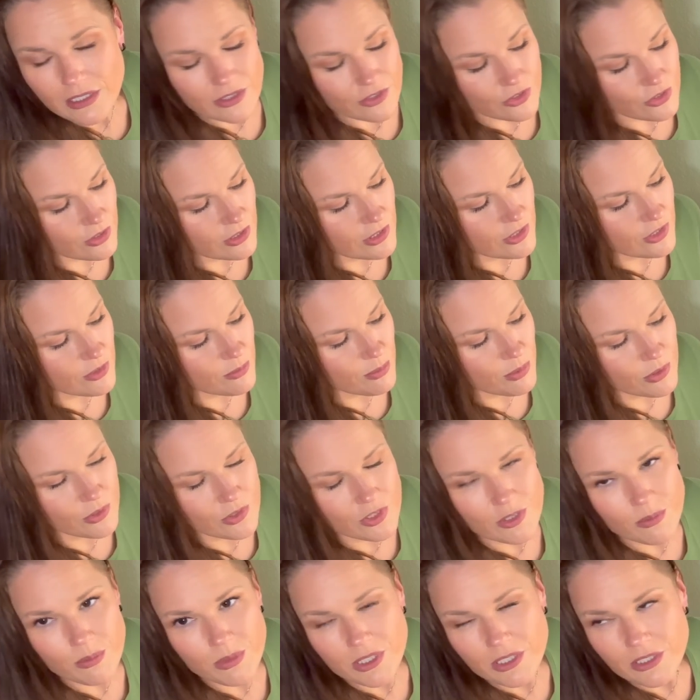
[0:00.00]
Journey's supposed
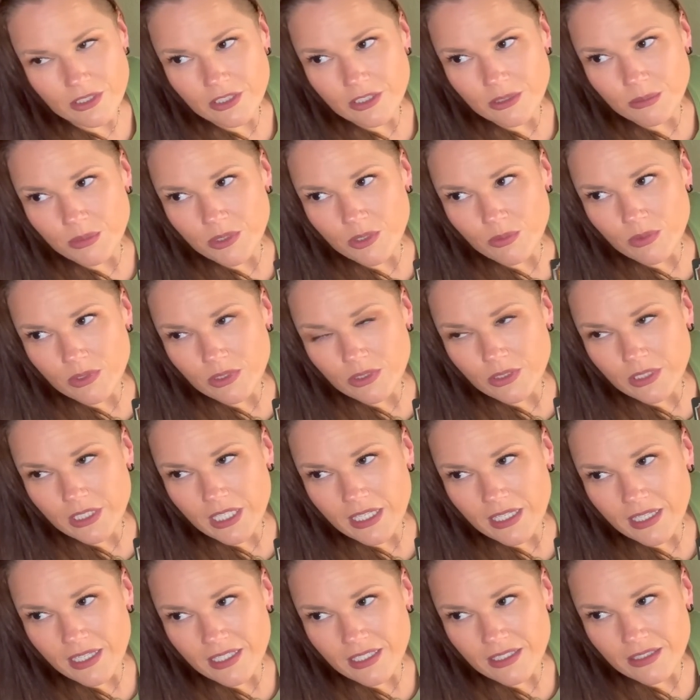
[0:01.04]
to be good, but we're
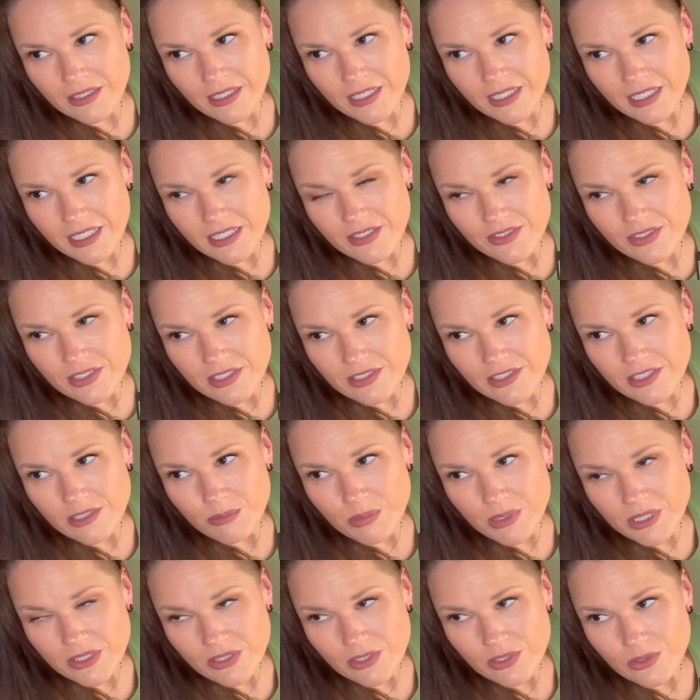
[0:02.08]
looking at it like, is this the
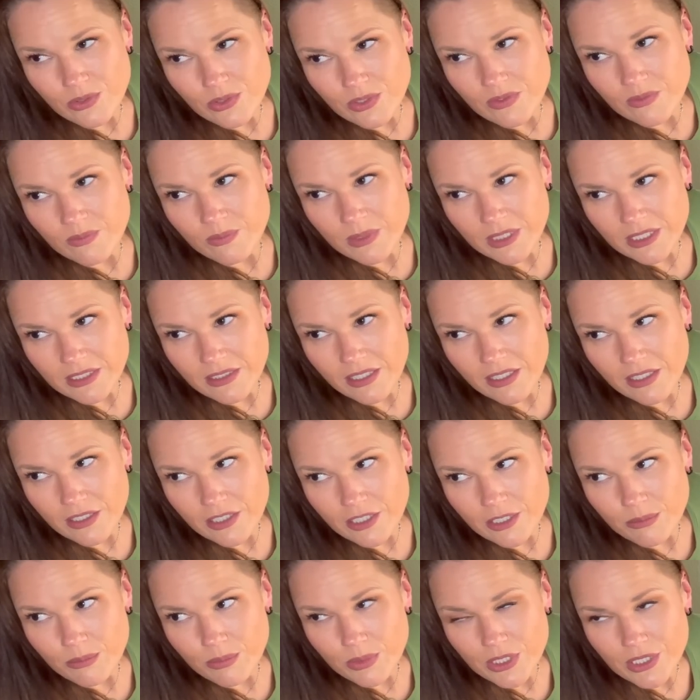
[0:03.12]
best use of my
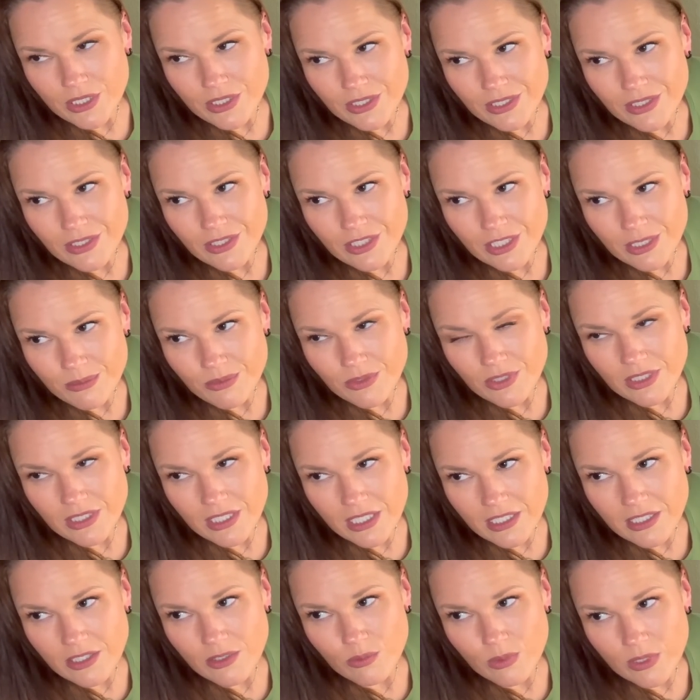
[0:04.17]
time? Because it seems to
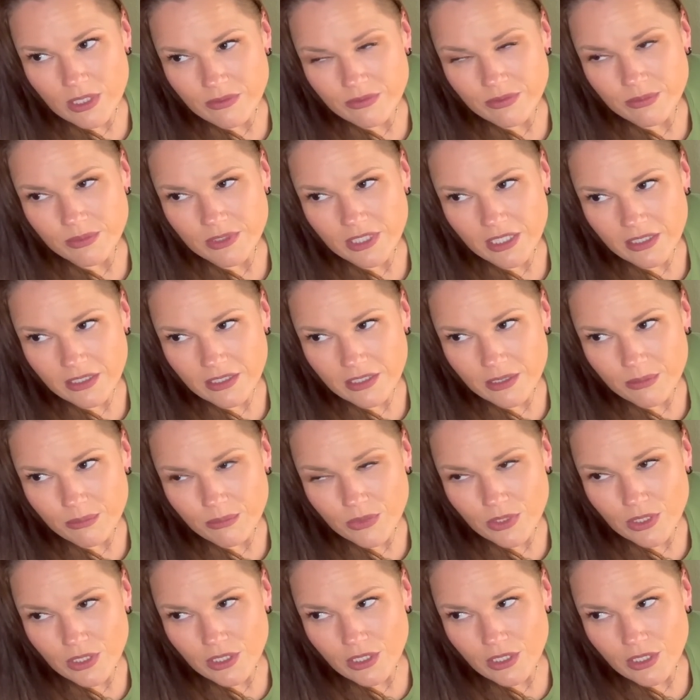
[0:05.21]
take away from time.